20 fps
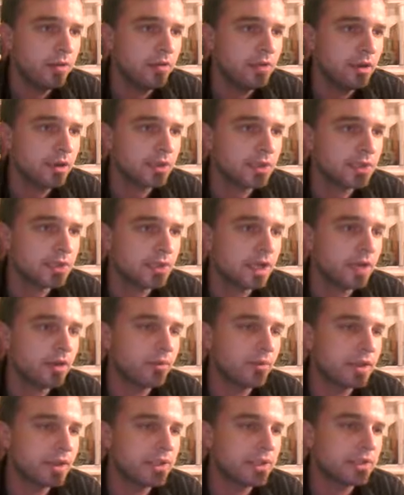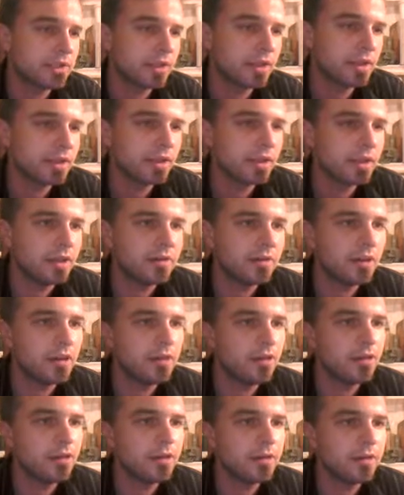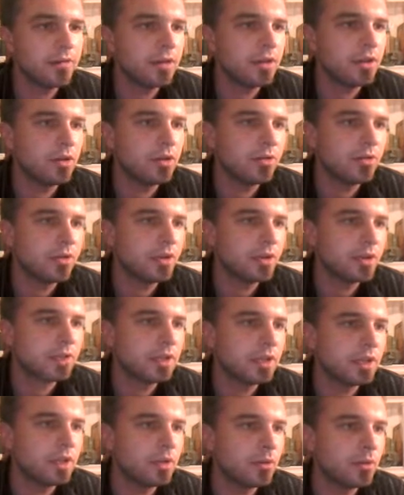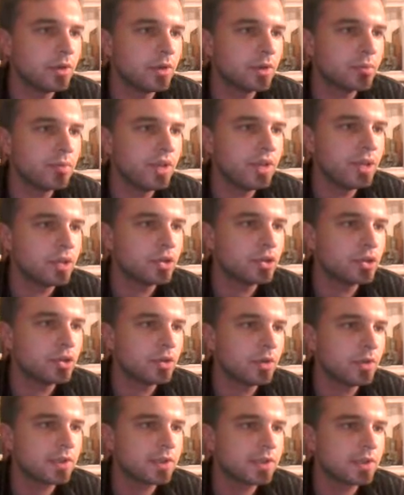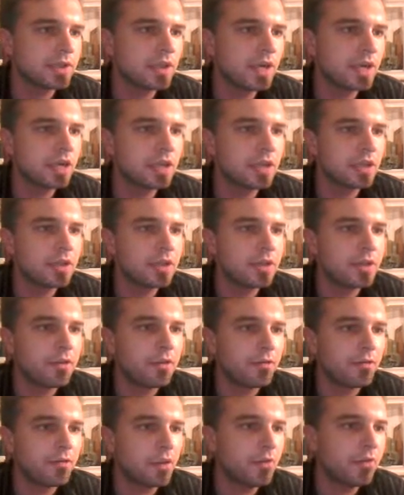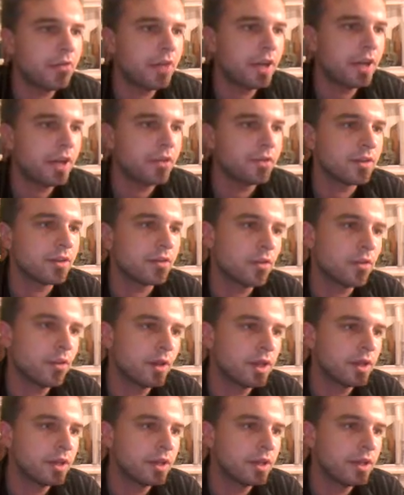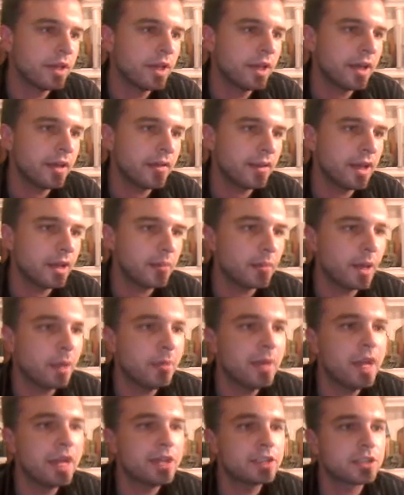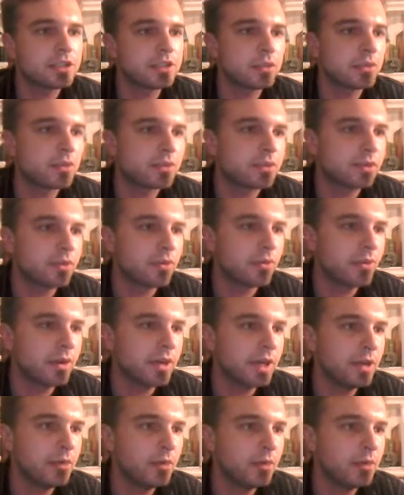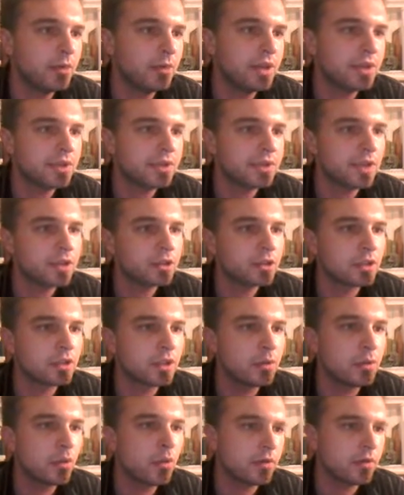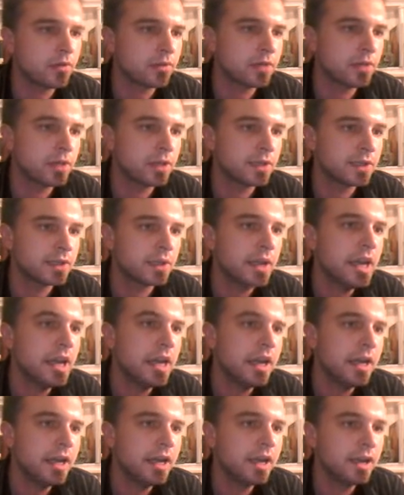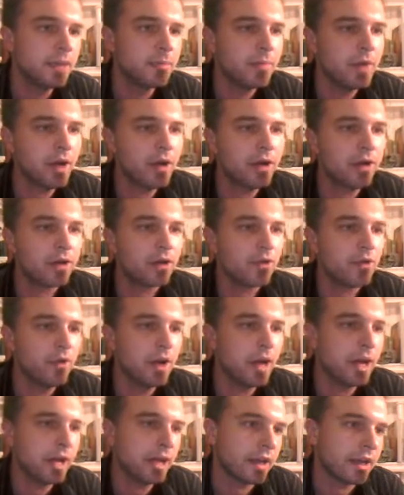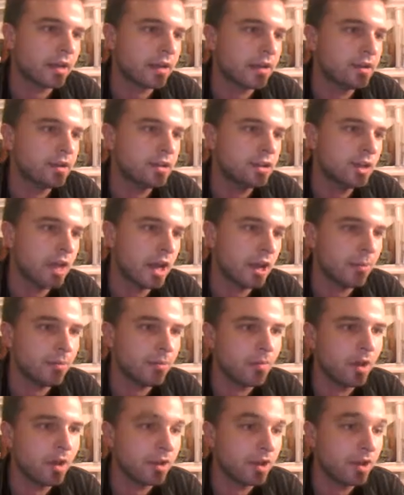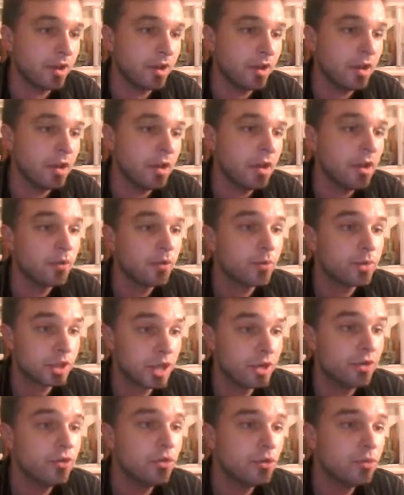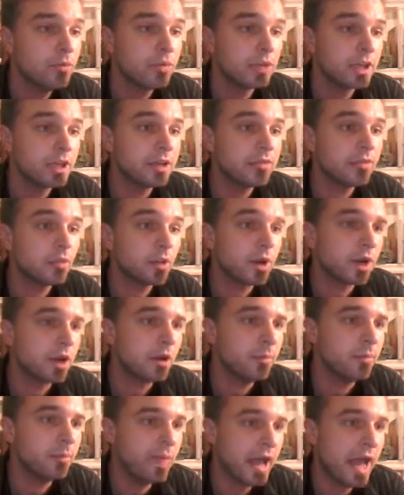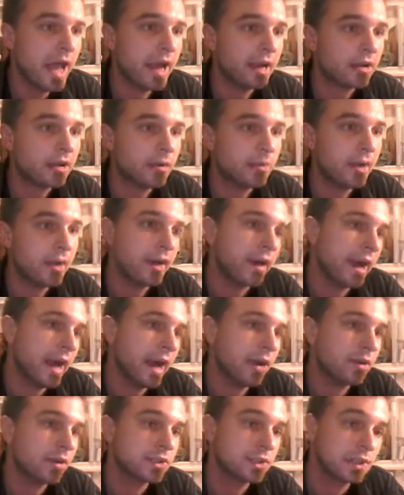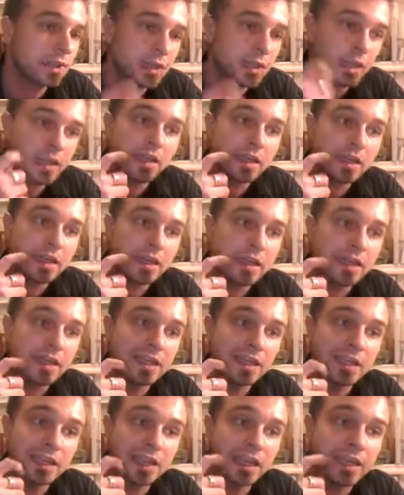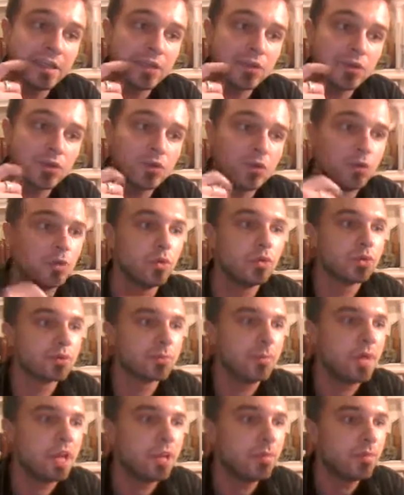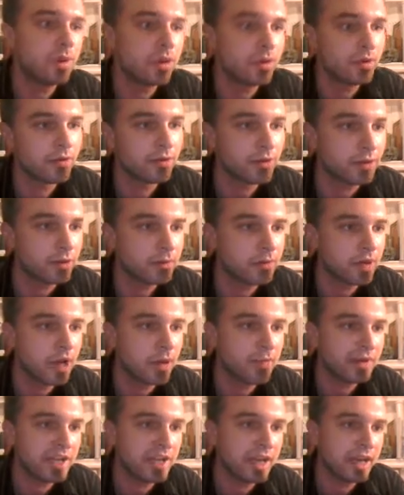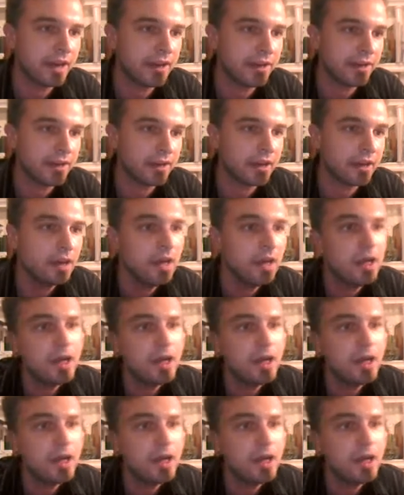Thus, I reasoned that the integrity of the university was being short-sightedly thrown down the toilet and that my bachelor's degree would be essentially worthless in a meritocratic job market, which I do believe will come back no matter how slickly like schools may peddle their propaganda.